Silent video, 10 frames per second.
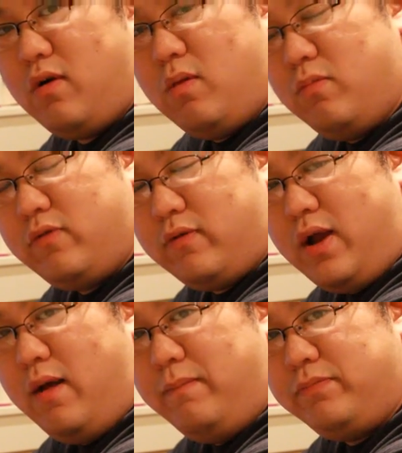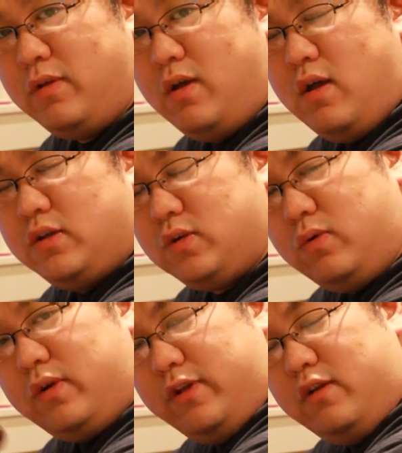or move around. So
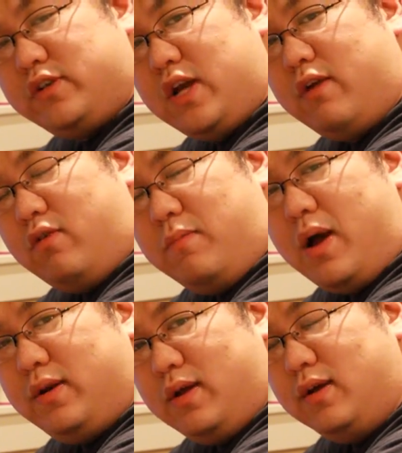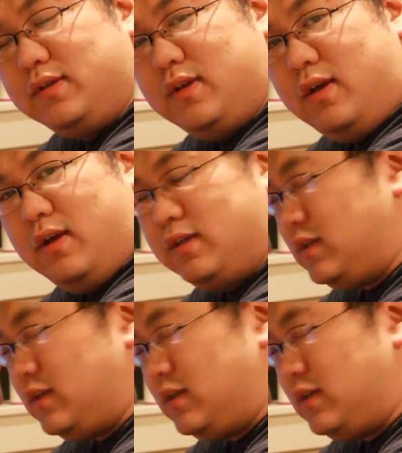what a video chat robot does is